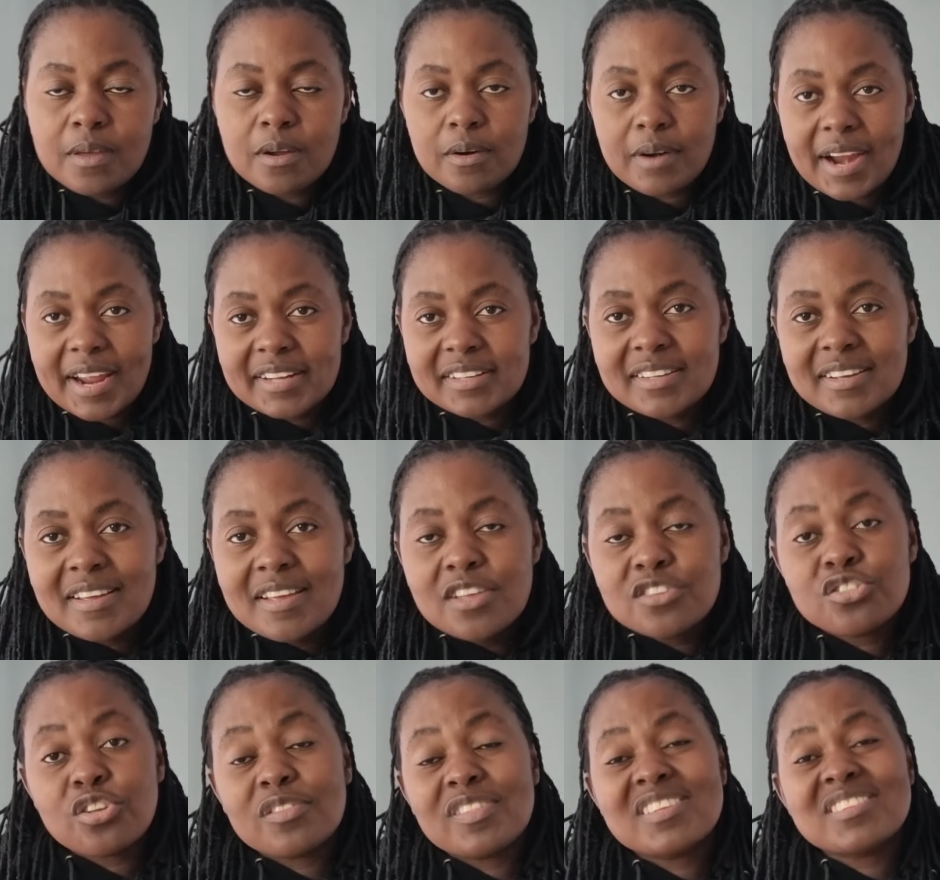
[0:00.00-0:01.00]
Right?
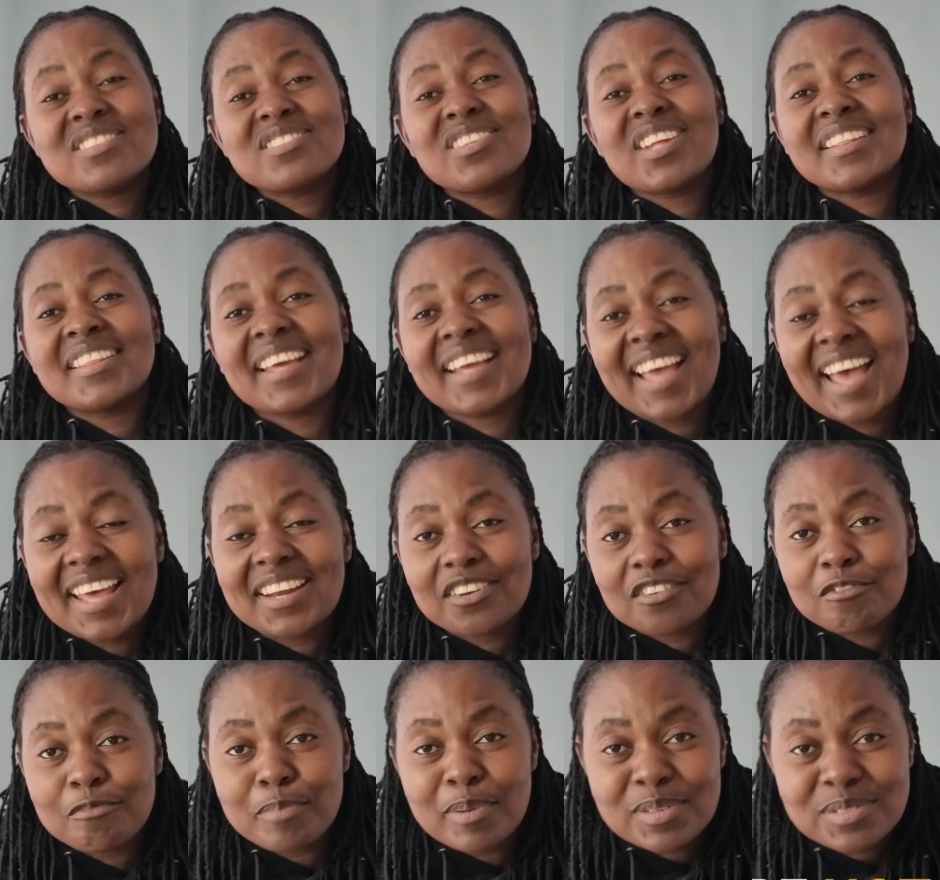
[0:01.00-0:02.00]
So this is not the kind
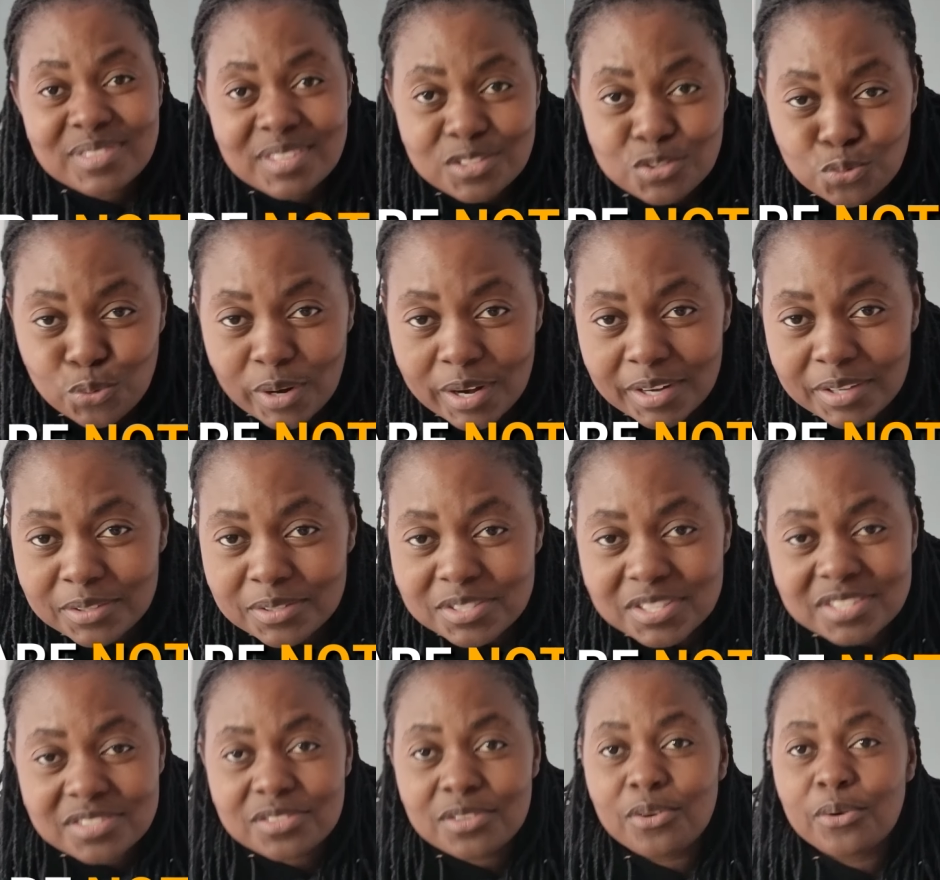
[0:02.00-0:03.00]
of business where you
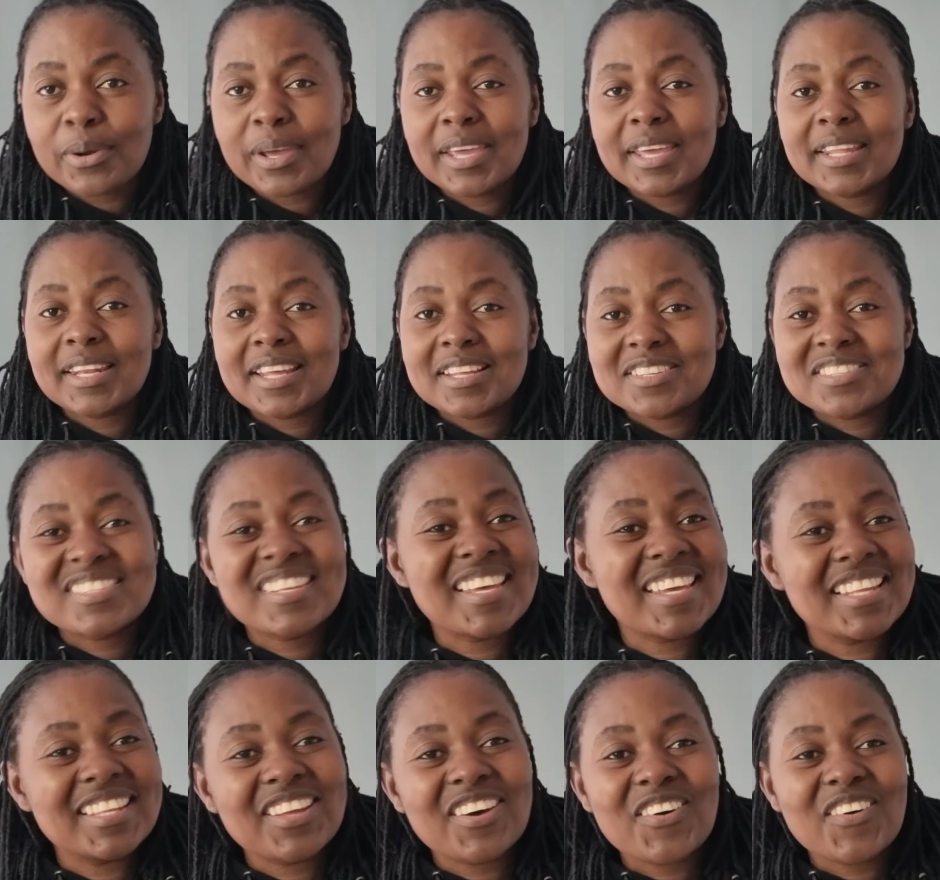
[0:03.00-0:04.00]
just go in and you
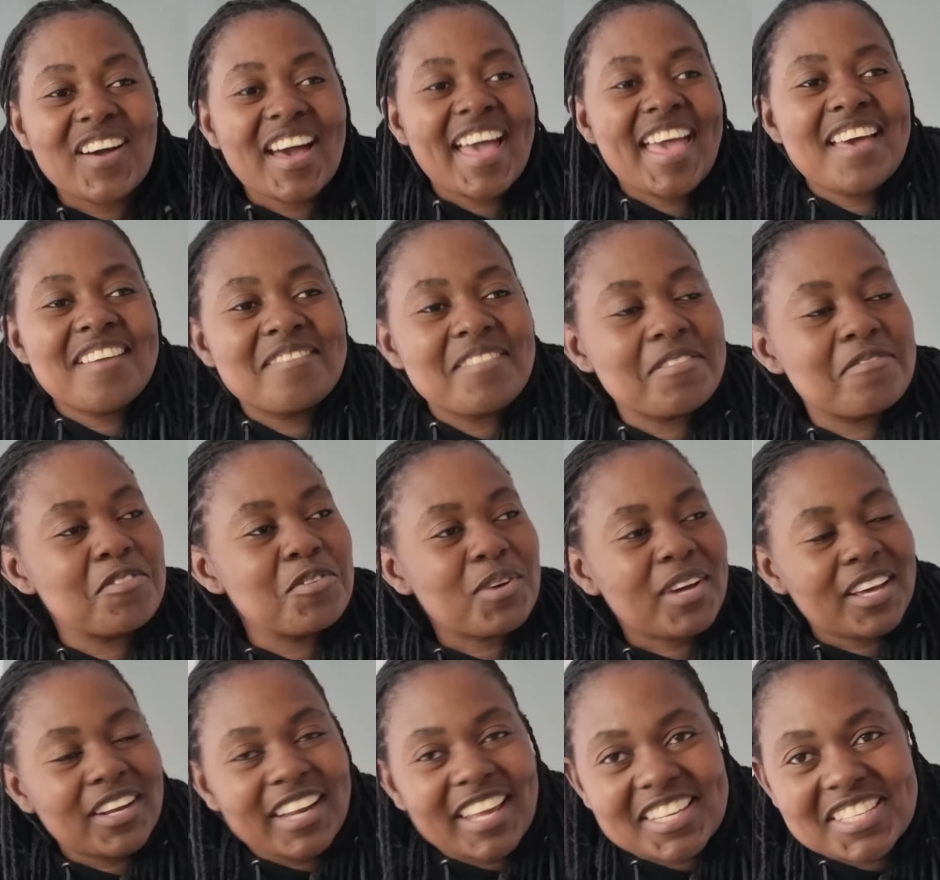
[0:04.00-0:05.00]
say, no, I have a few
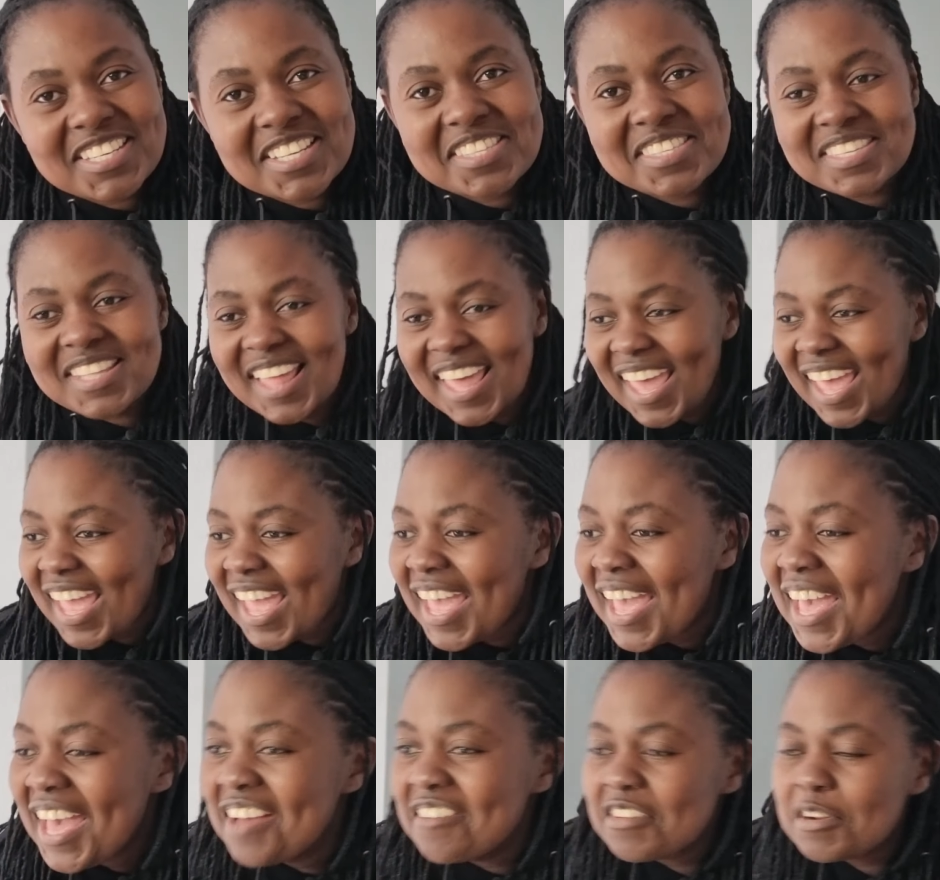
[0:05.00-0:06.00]
connections there.
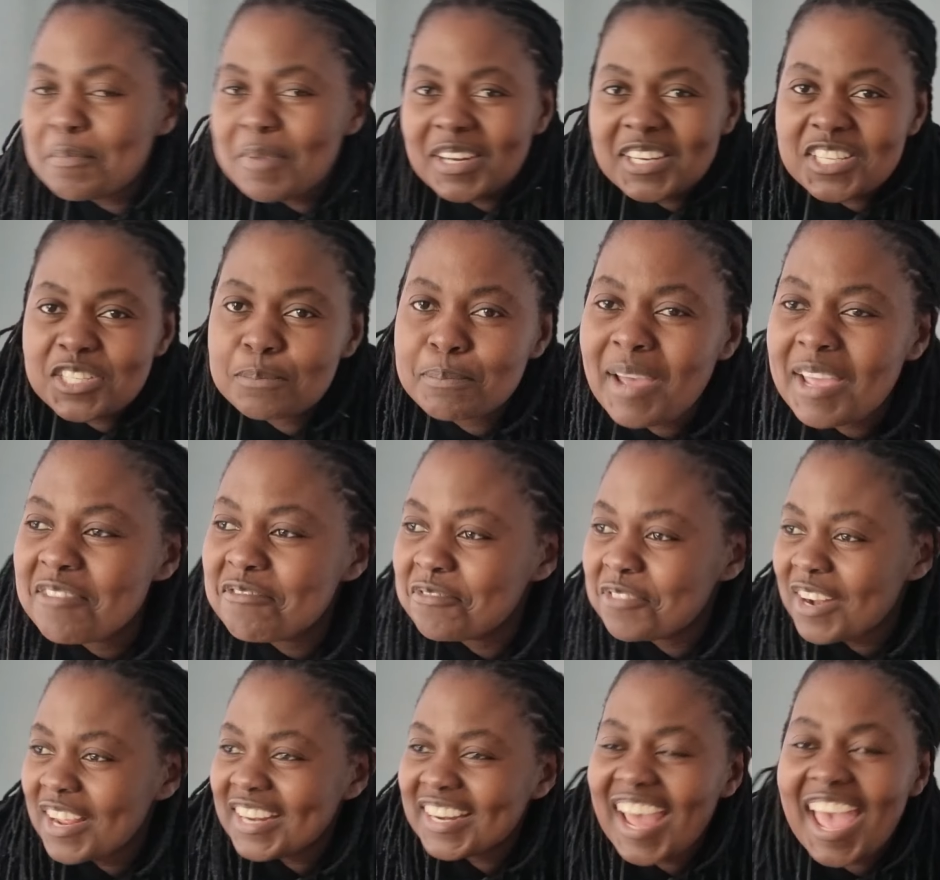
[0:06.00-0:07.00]
Everybody's my
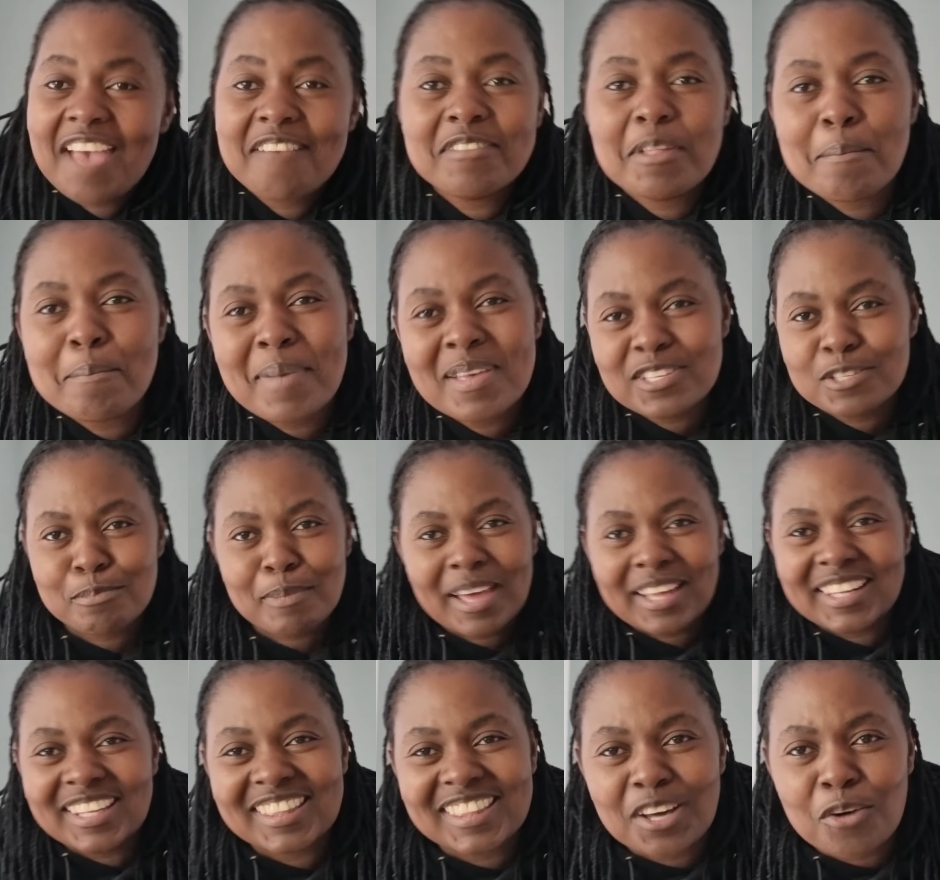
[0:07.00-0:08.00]
friend. I have the best
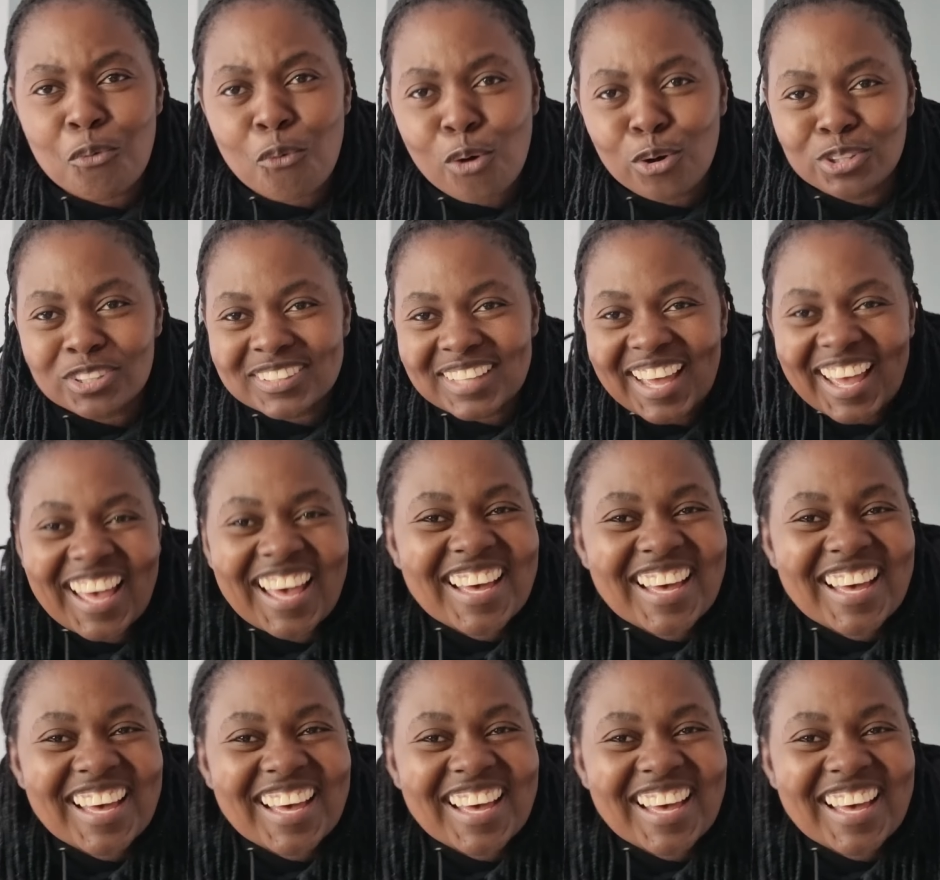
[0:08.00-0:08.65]
smile in the world.